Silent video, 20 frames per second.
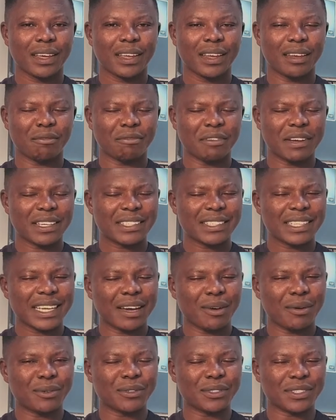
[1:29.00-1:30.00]
The first thing
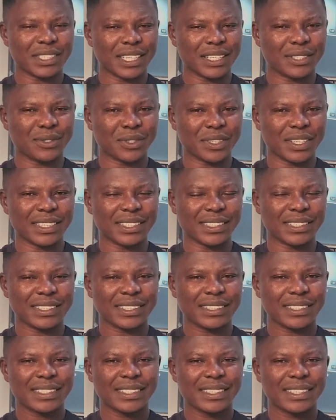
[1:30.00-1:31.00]
I want to say to
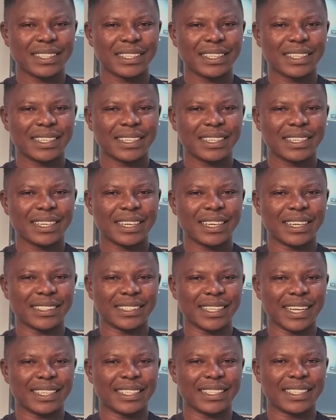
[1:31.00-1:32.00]
this
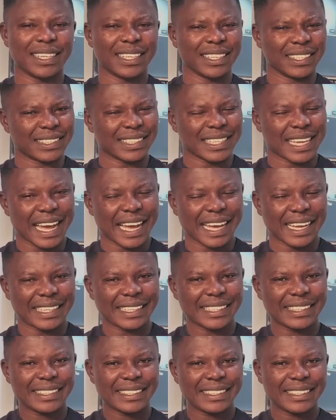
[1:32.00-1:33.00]
is that this guy
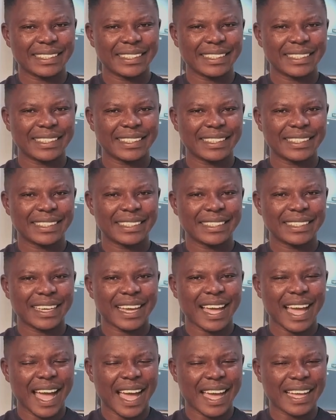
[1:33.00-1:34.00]

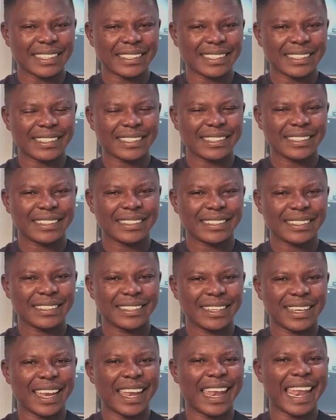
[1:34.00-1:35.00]
has
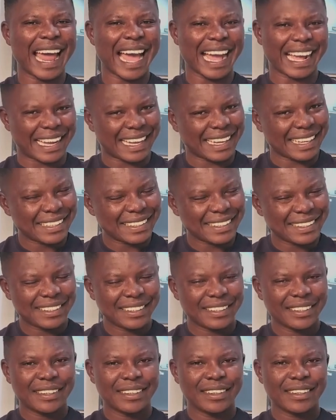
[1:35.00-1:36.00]
a lack
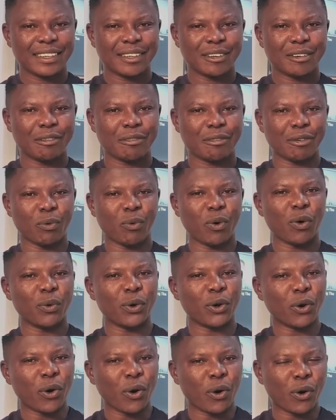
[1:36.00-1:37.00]
for what
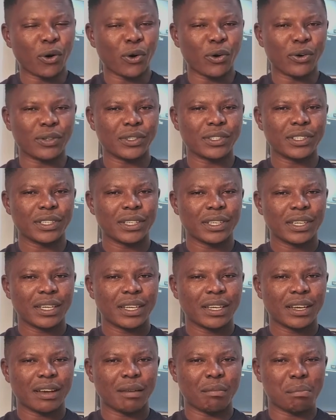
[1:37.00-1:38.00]
we call
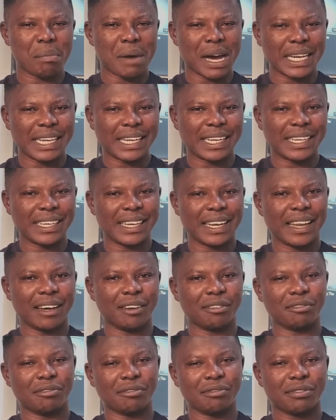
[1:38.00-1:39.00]
motherly love.